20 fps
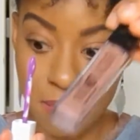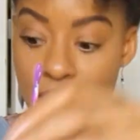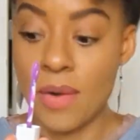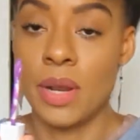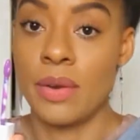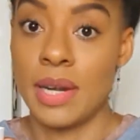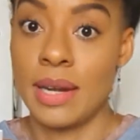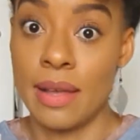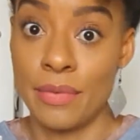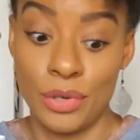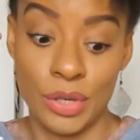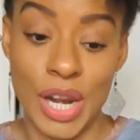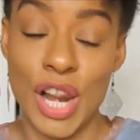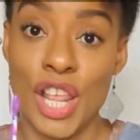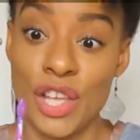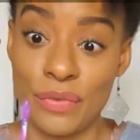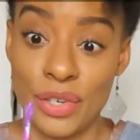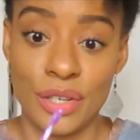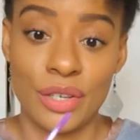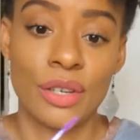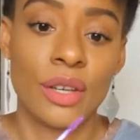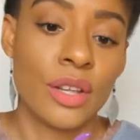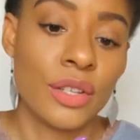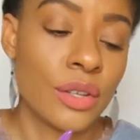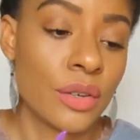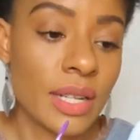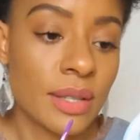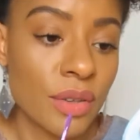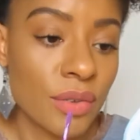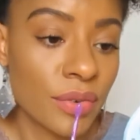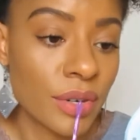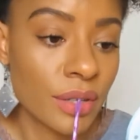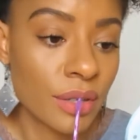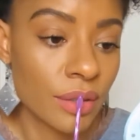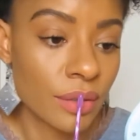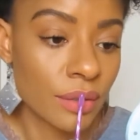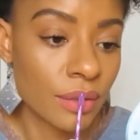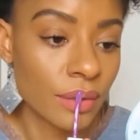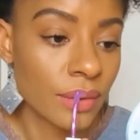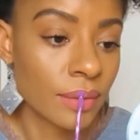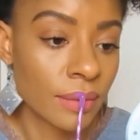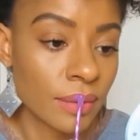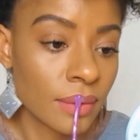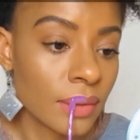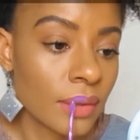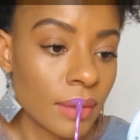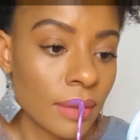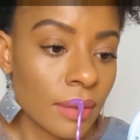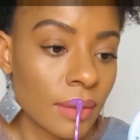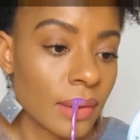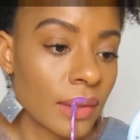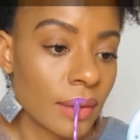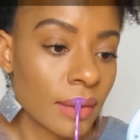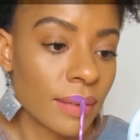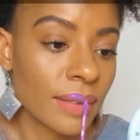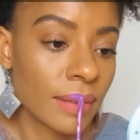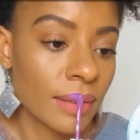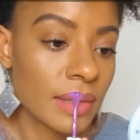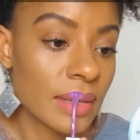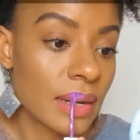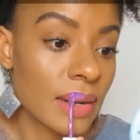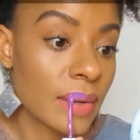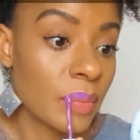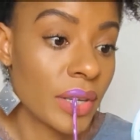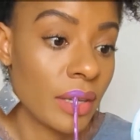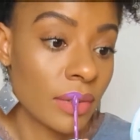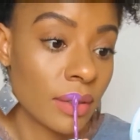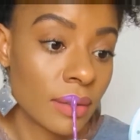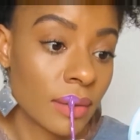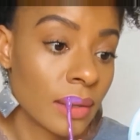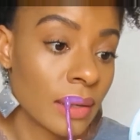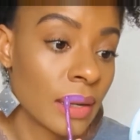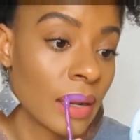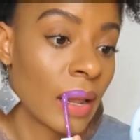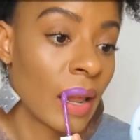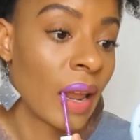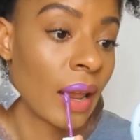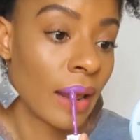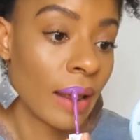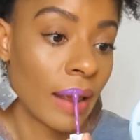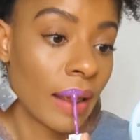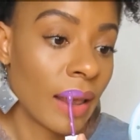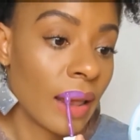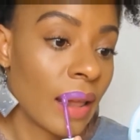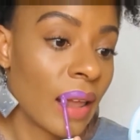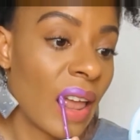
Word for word: Um, it is very comfortable. It is not drying like normal liquid lipsticks.